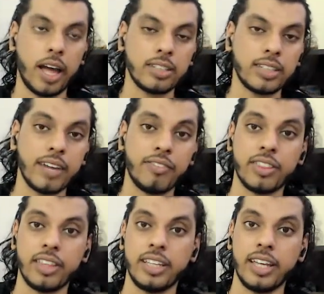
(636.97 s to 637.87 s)
start
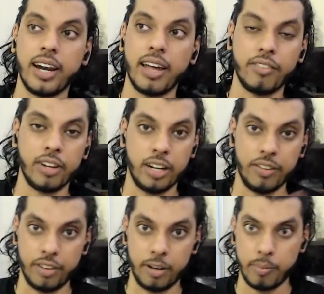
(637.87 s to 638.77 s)
affecting their life in a
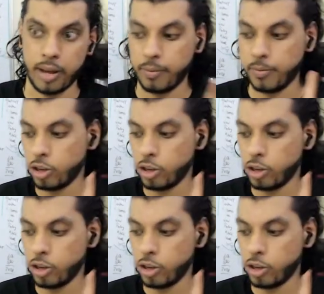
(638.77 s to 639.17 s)
different manner?